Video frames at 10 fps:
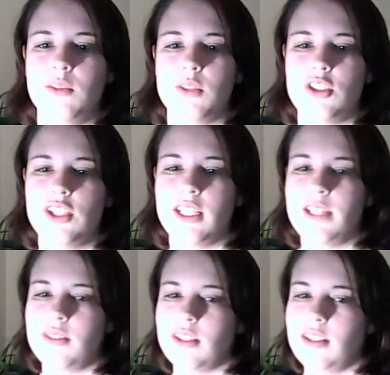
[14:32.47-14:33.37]
which she
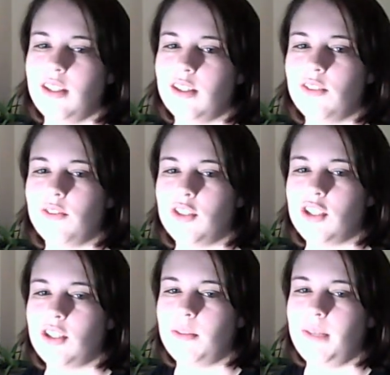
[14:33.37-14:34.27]
lives near
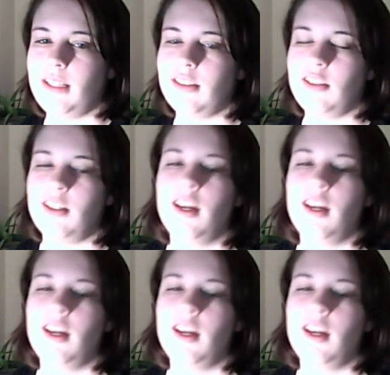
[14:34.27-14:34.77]
Virginia Beach,